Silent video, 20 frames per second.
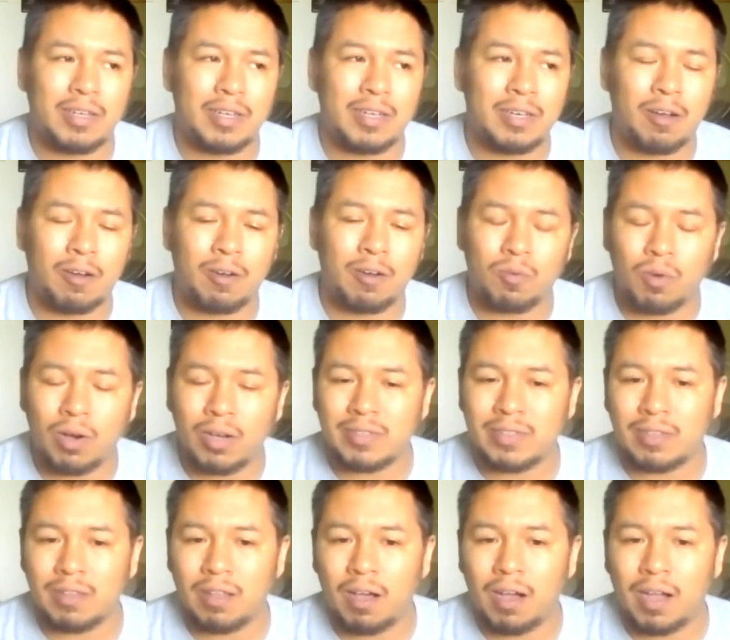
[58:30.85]
you know, it
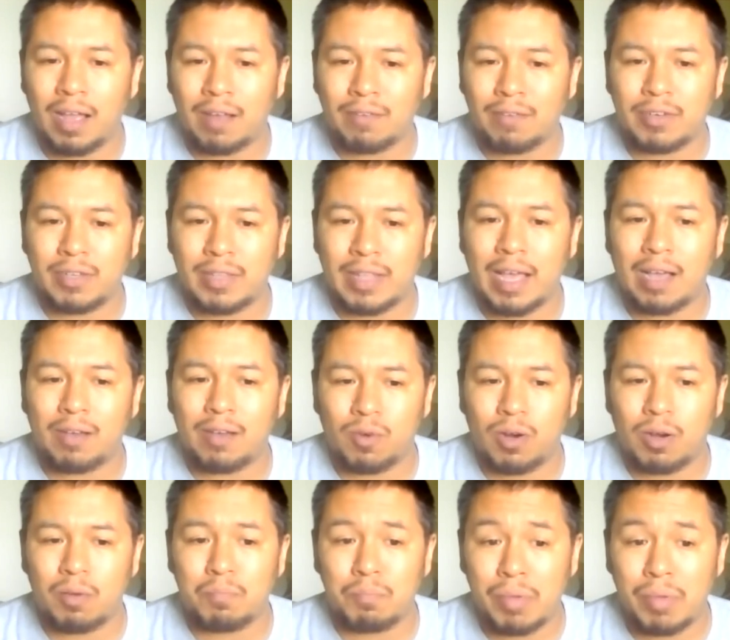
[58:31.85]
wasn't long after that
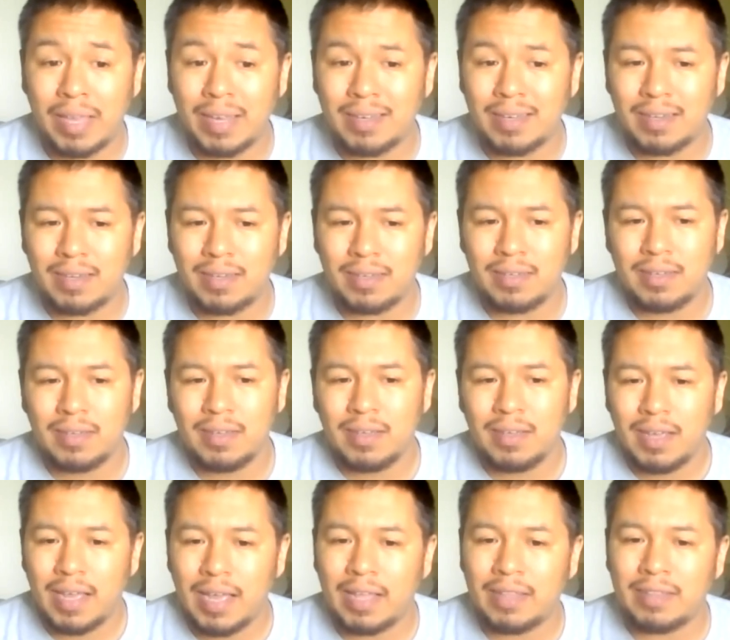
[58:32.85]
where PETA
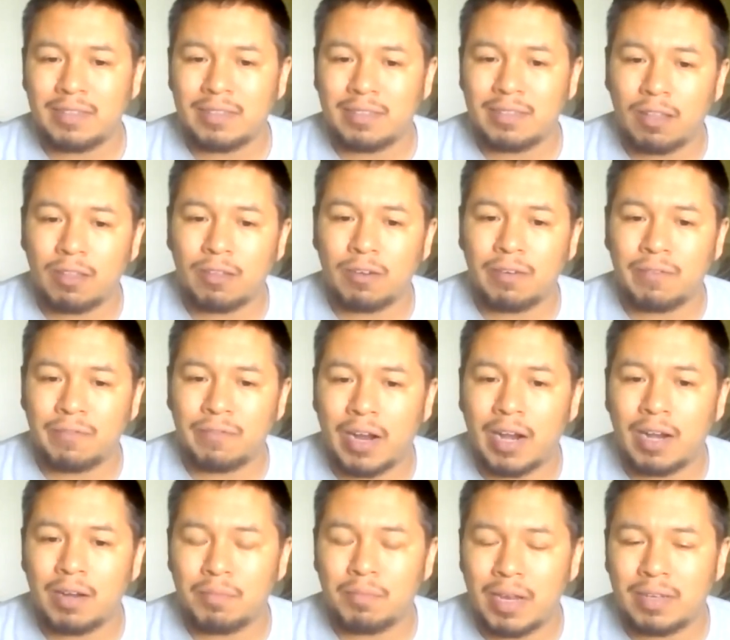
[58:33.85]
and these other
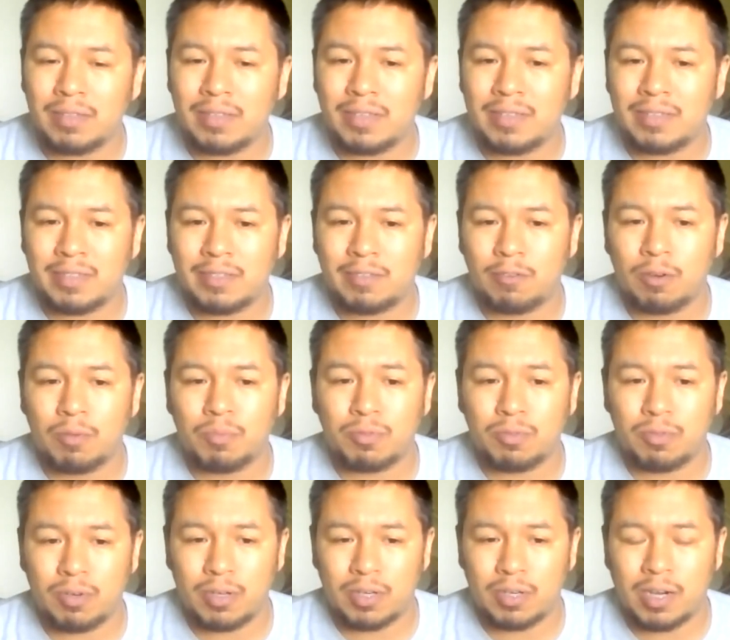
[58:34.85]
environmentalist
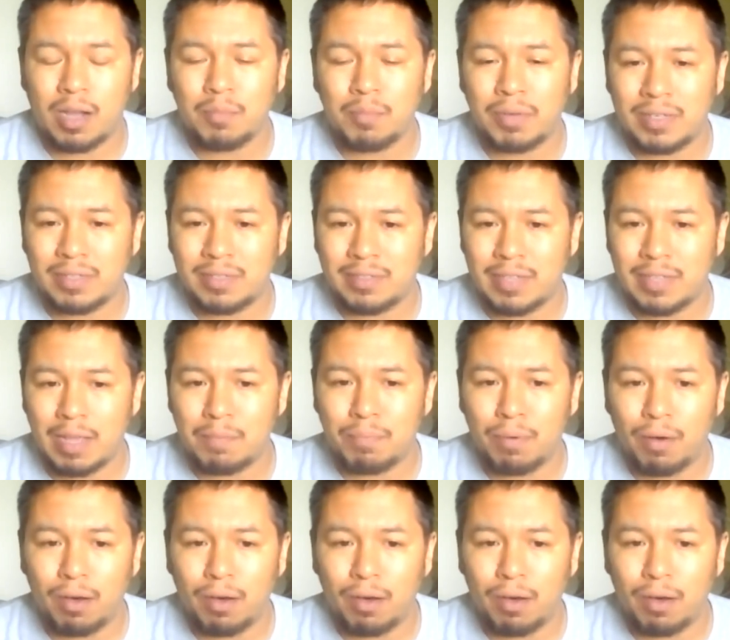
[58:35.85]
groups were coming to St.